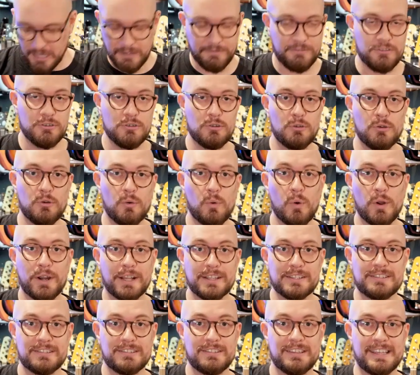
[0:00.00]
if you're
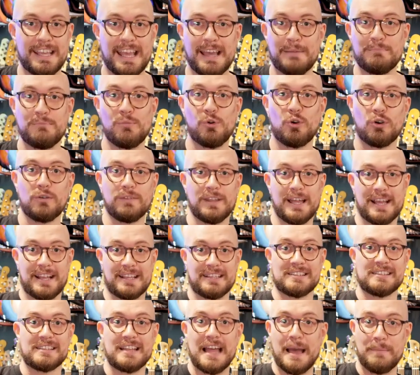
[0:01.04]
wanting to get more of like a
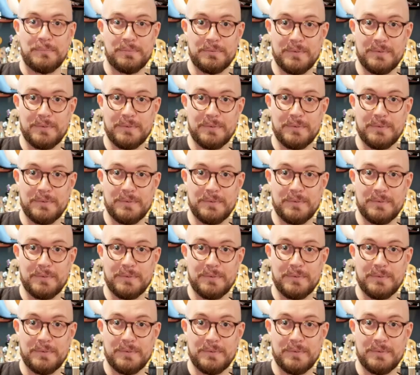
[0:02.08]
slap